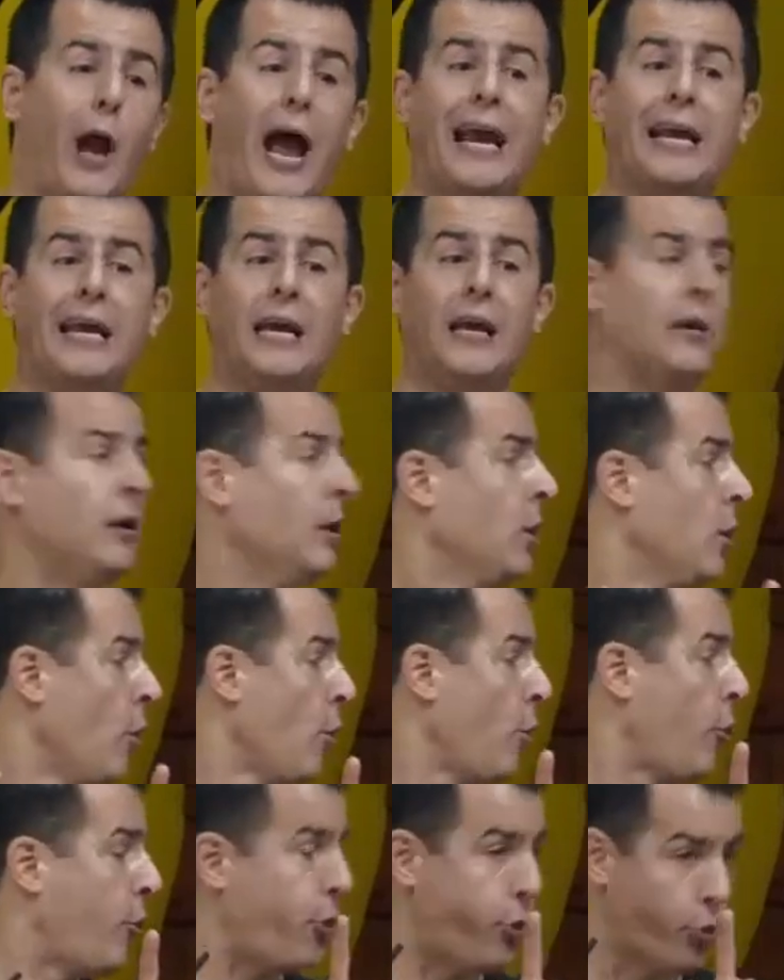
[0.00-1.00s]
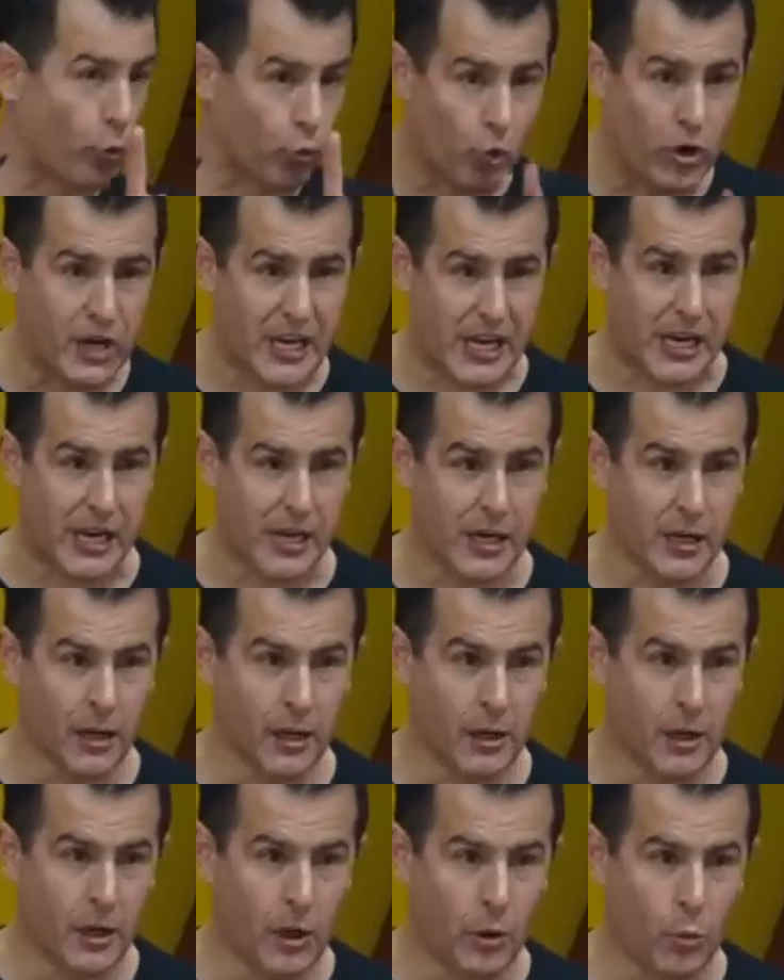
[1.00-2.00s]
bracket 3,
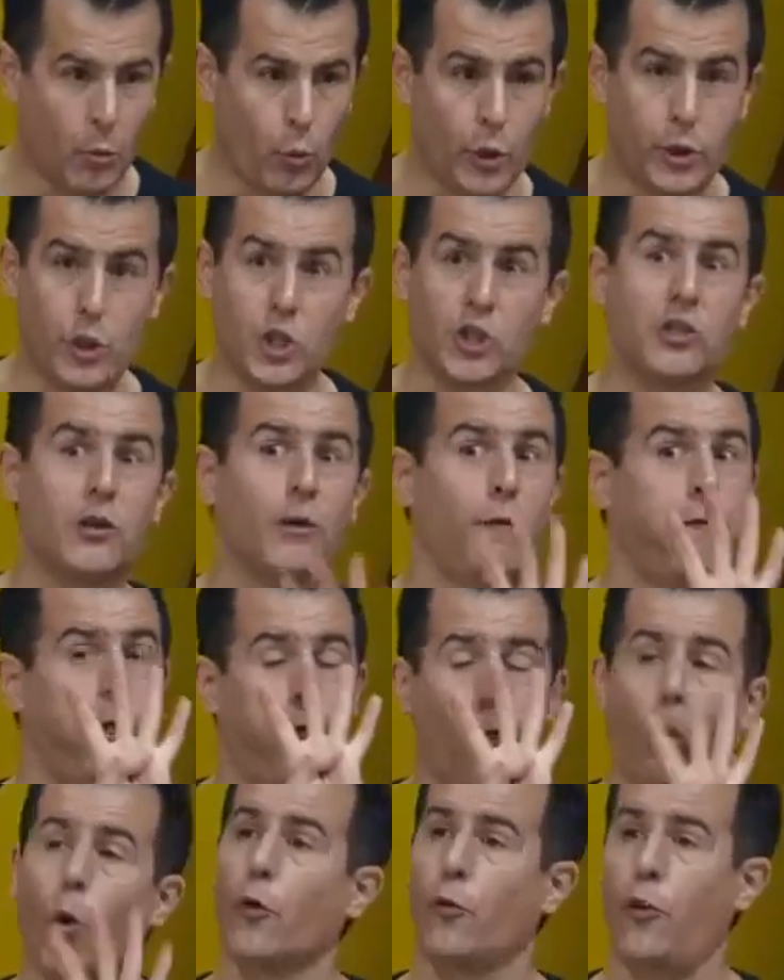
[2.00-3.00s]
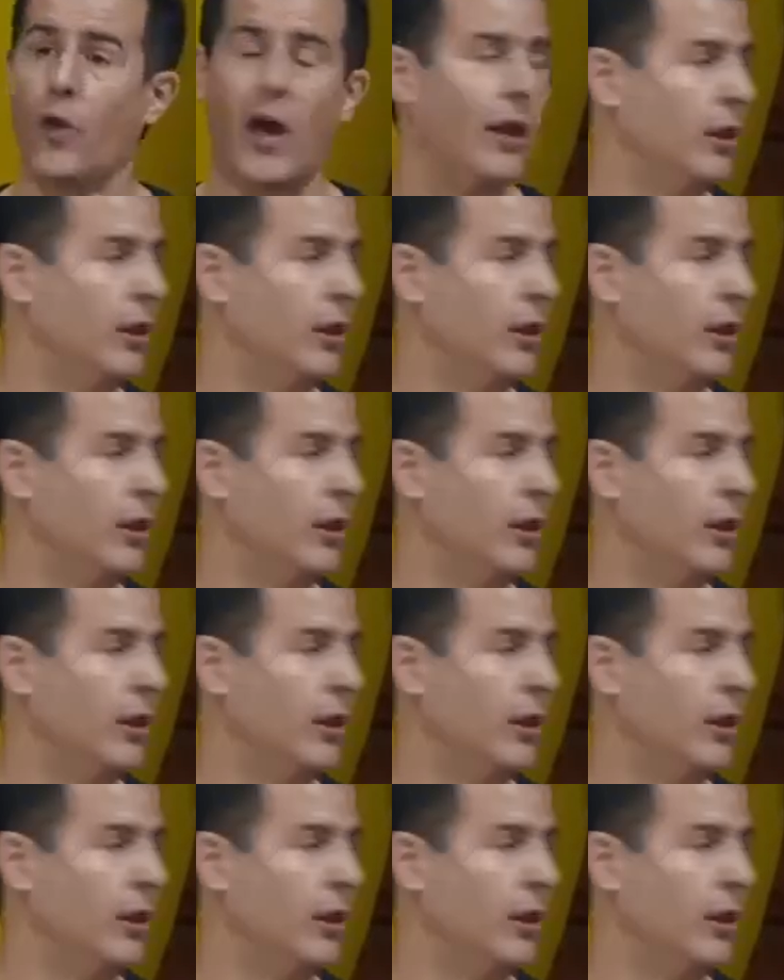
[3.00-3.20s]
which is the fourth